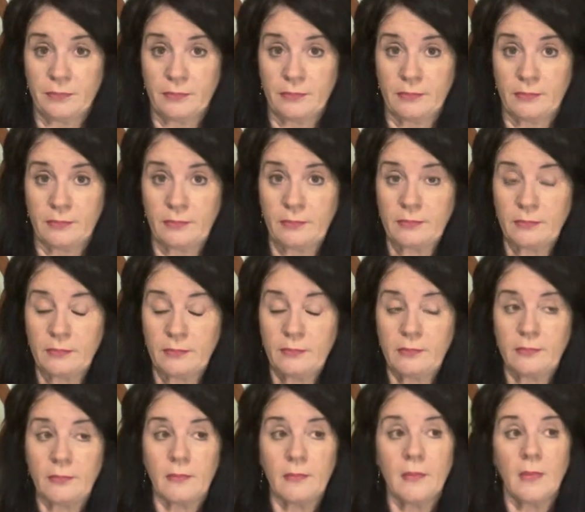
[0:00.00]

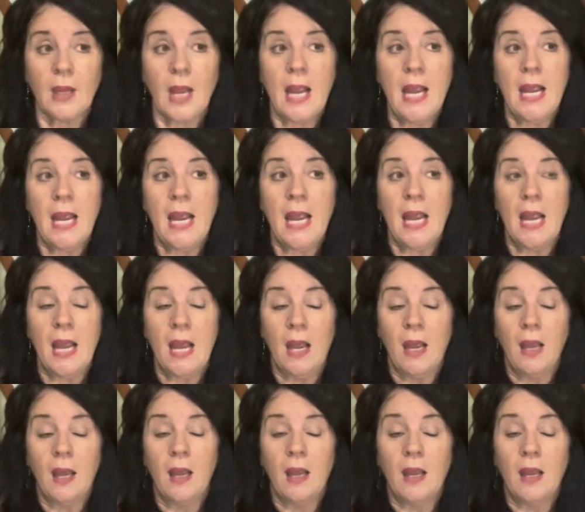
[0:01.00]
[no speech]